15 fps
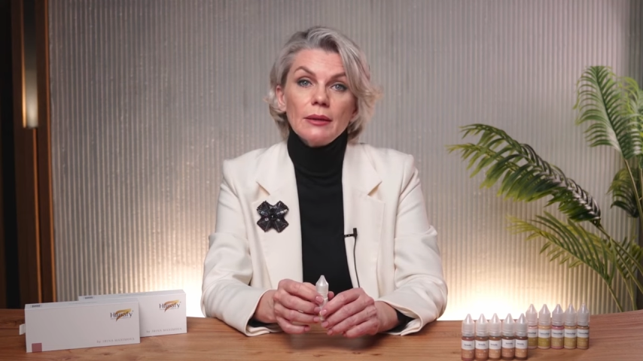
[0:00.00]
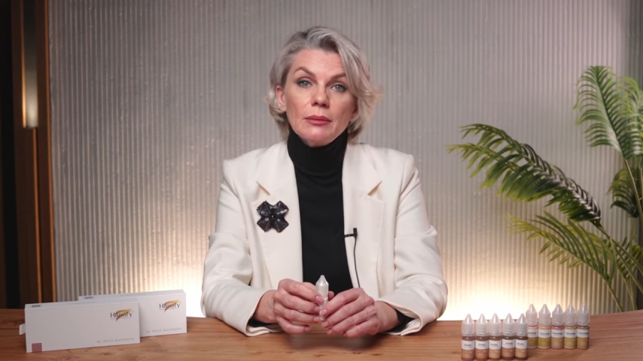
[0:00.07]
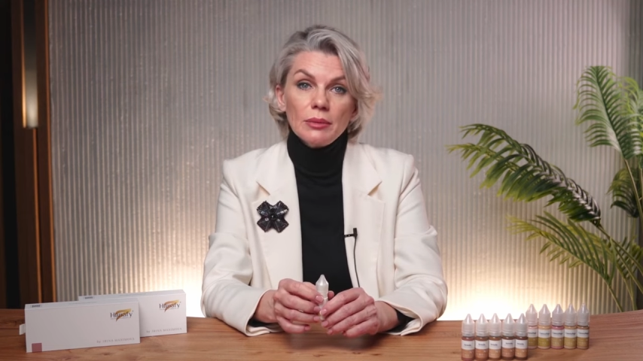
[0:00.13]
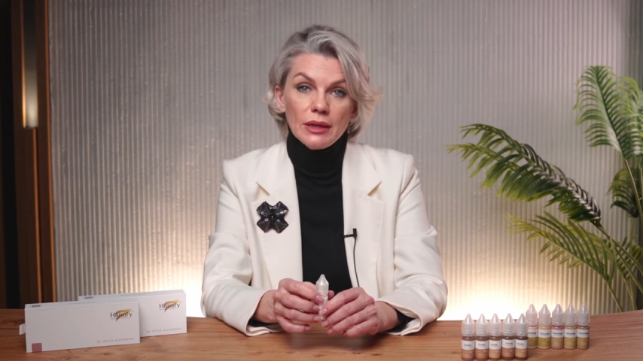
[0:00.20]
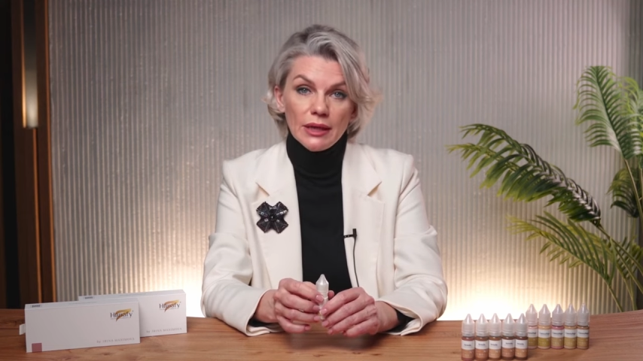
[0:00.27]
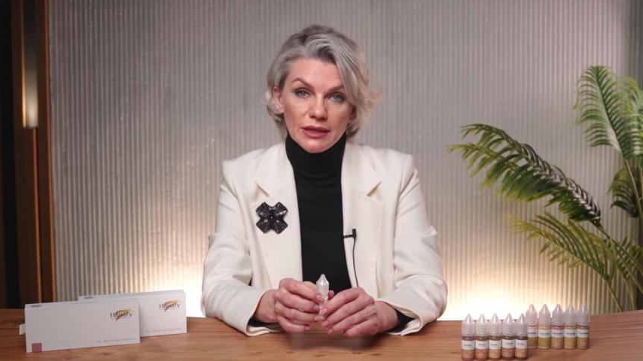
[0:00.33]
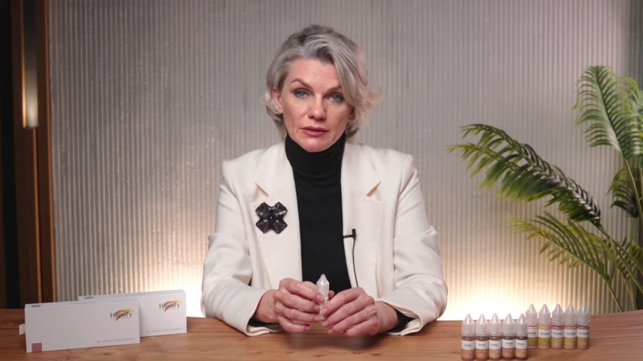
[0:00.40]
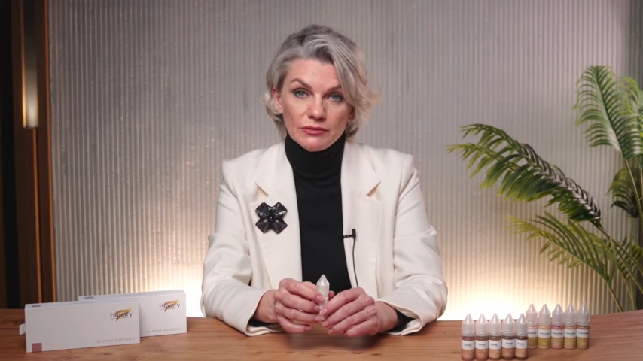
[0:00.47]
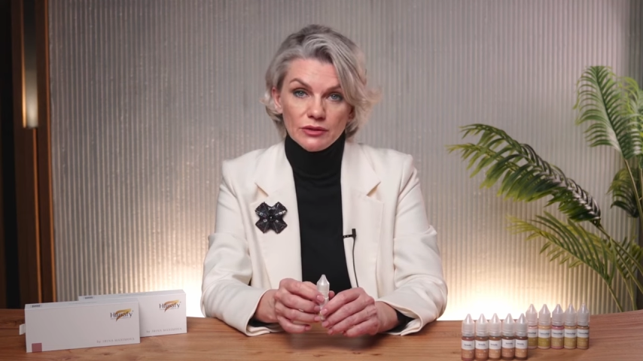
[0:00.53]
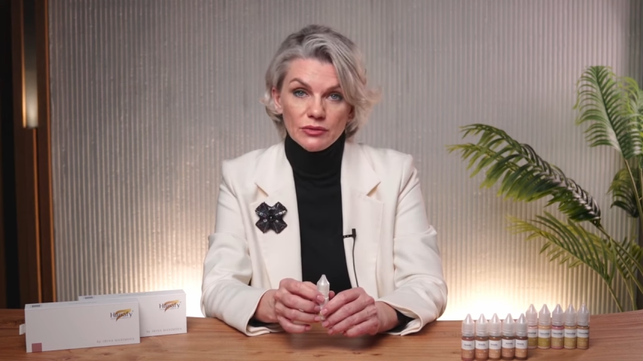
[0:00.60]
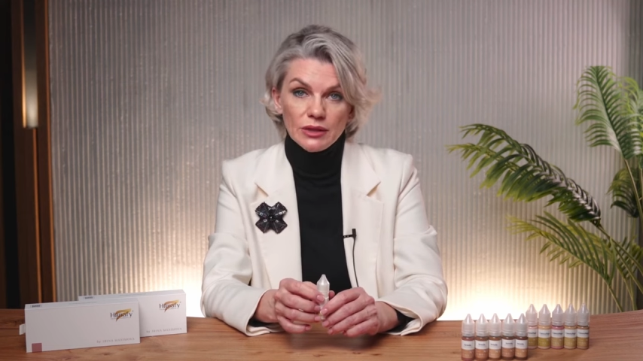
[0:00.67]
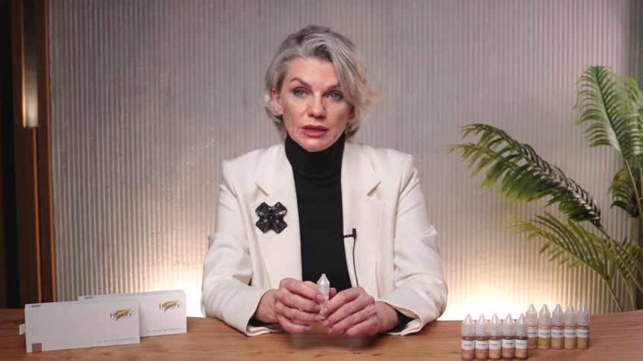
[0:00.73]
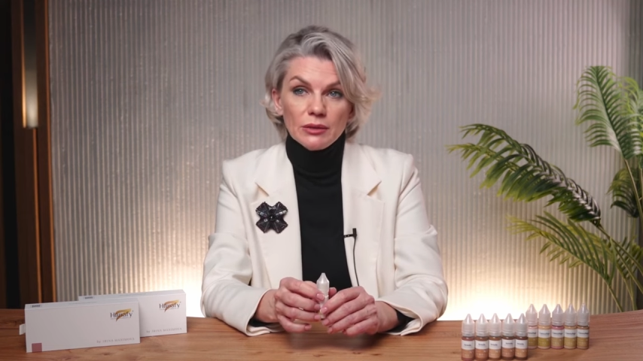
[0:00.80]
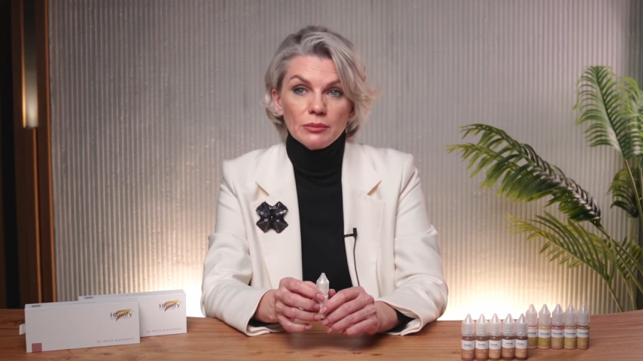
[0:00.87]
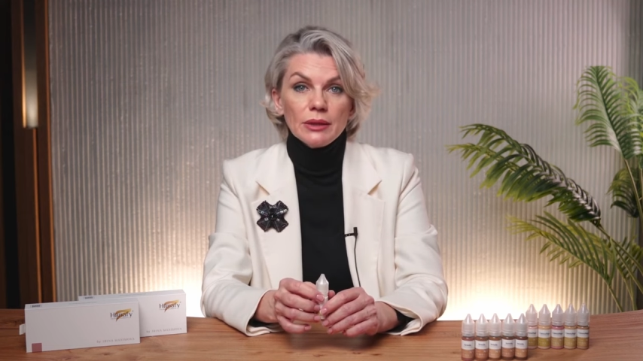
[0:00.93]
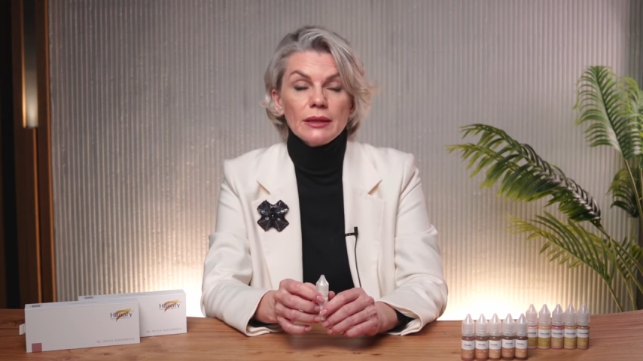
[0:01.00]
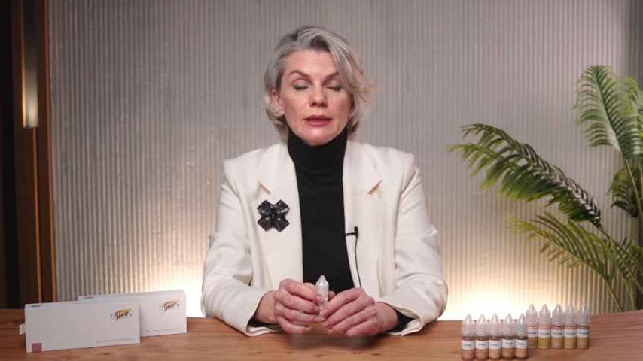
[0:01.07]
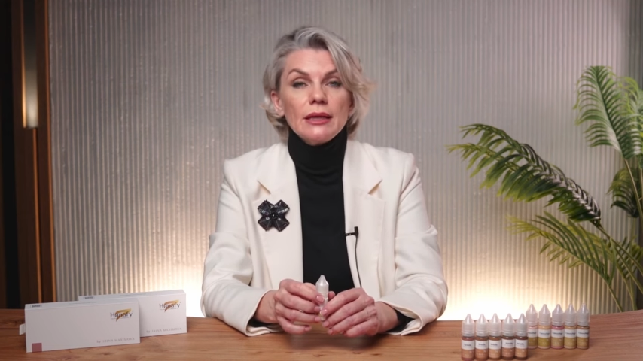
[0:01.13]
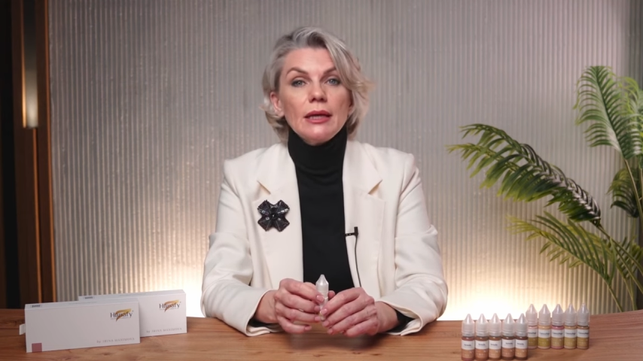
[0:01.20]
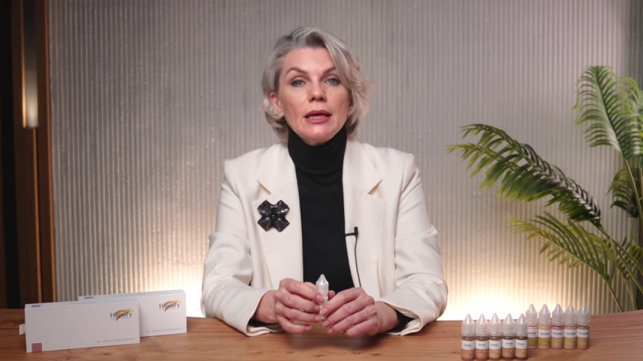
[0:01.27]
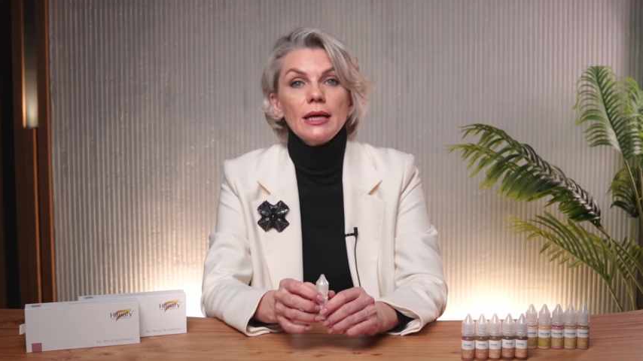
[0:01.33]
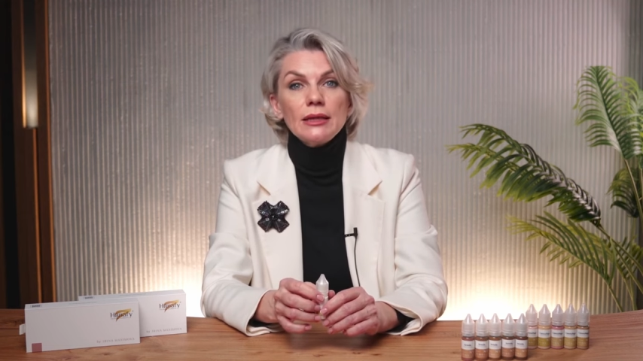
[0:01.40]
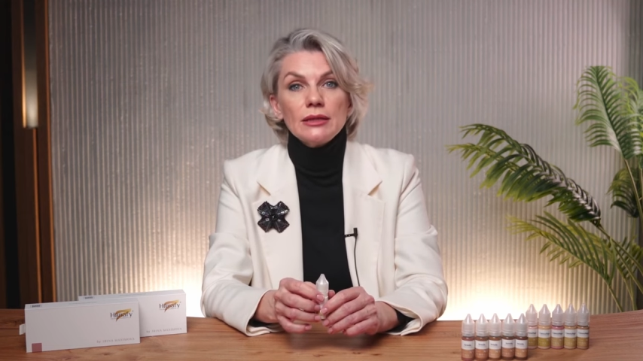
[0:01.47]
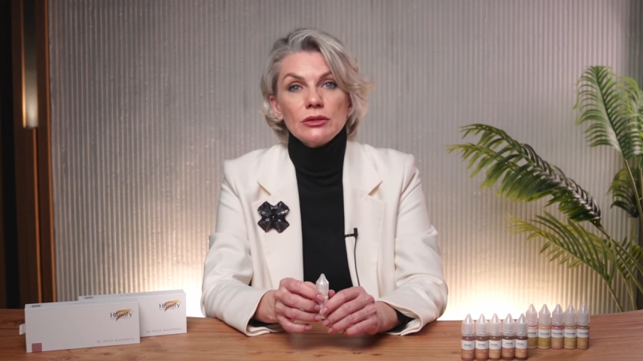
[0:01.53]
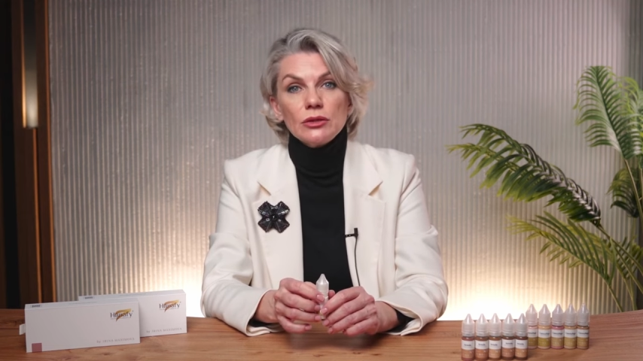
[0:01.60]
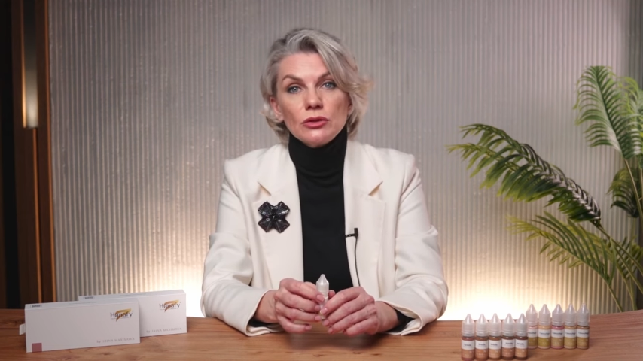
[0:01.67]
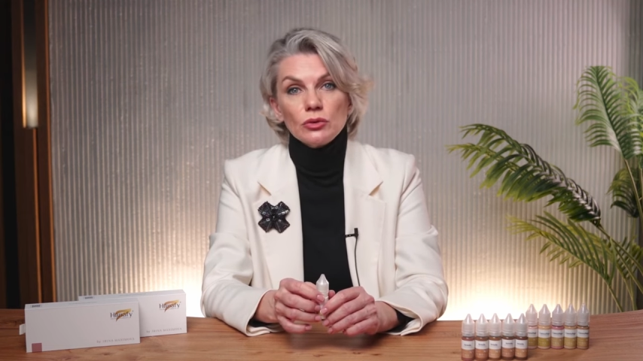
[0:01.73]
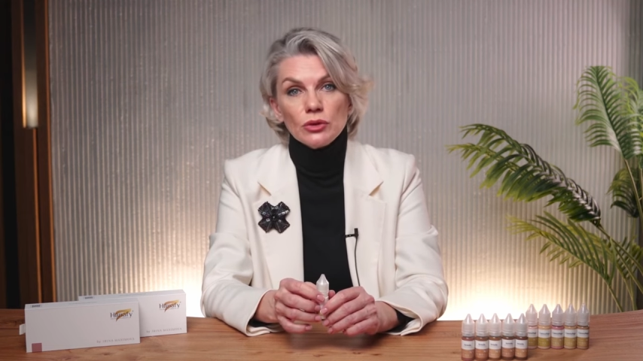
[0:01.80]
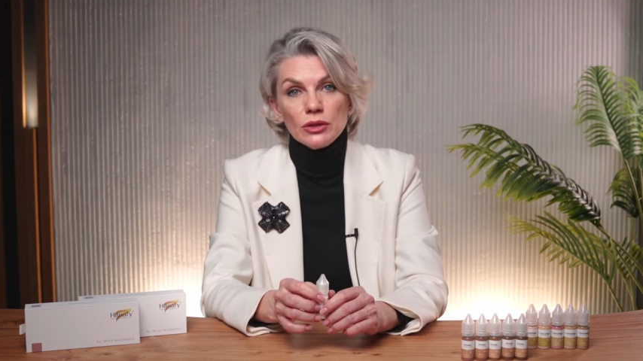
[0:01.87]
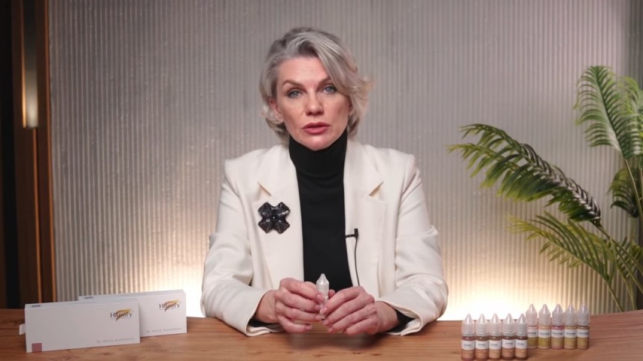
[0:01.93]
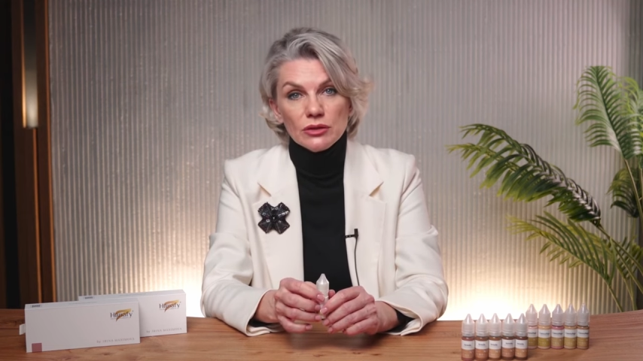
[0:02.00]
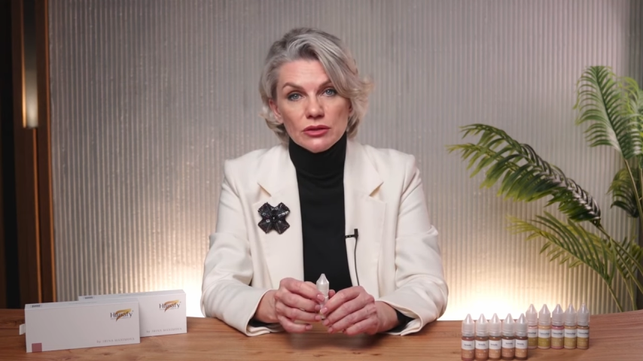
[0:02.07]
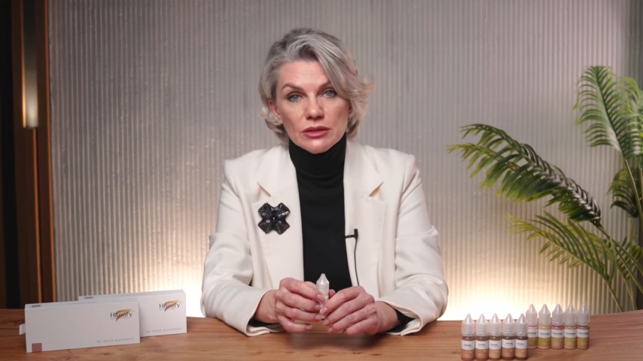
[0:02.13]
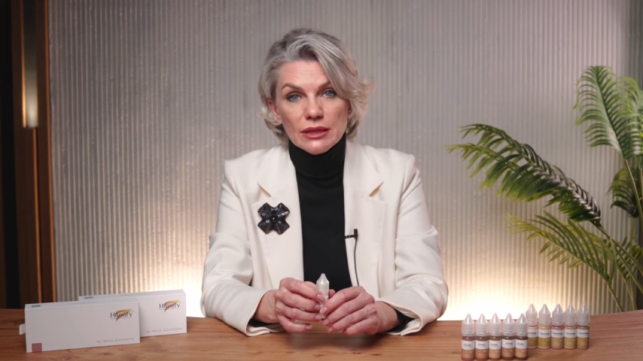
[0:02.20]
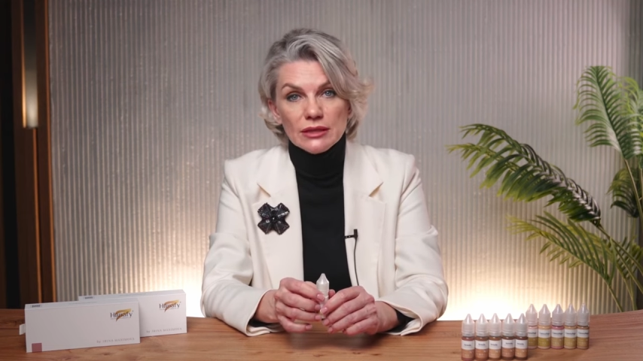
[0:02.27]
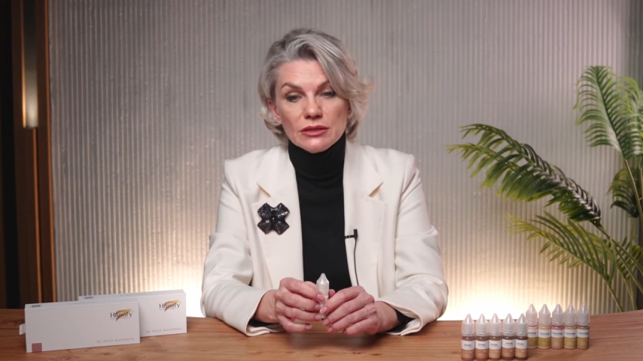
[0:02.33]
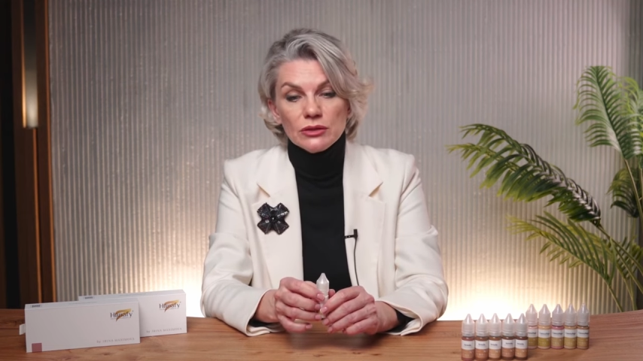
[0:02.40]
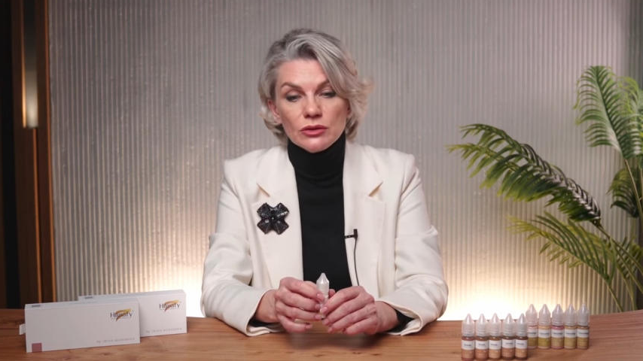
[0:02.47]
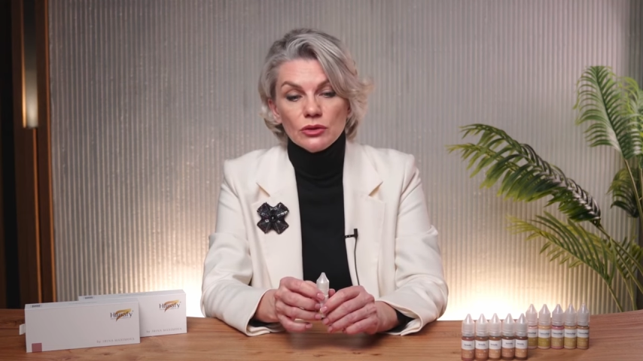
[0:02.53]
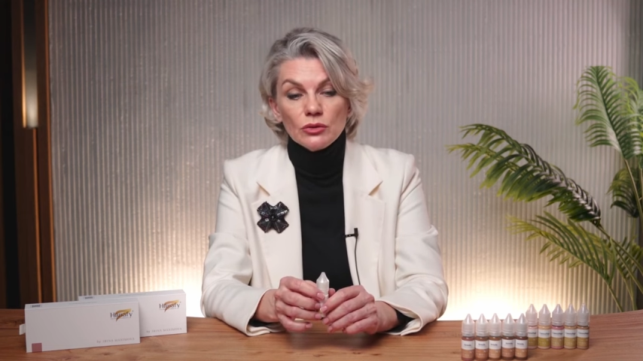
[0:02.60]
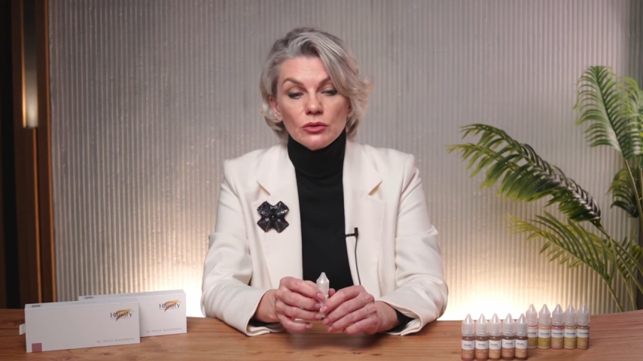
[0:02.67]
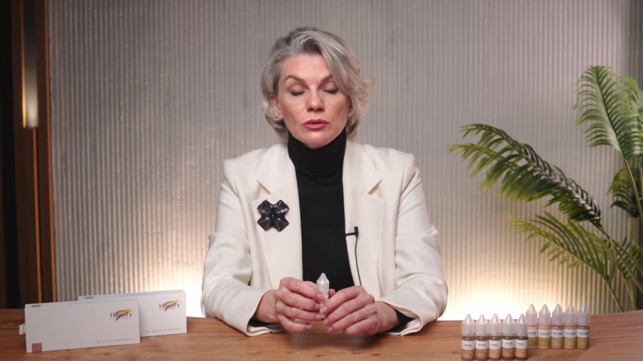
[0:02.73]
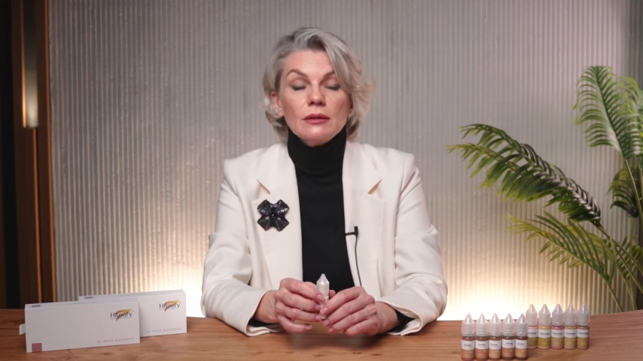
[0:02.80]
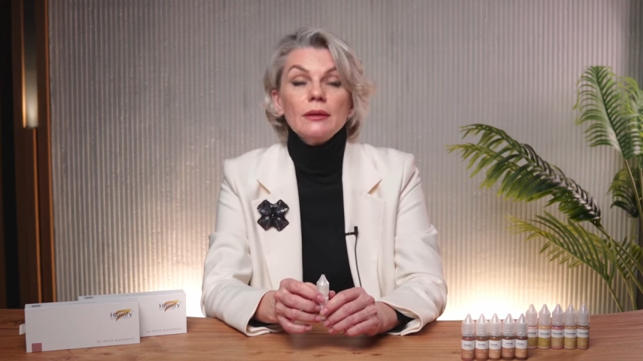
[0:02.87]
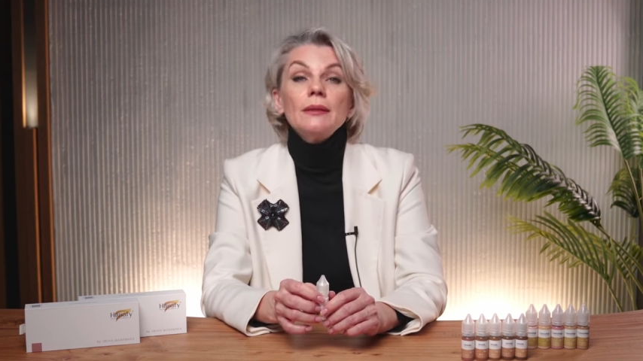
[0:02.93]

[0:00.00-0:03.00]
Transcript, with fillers: but I even recommend the clients to do a little test too.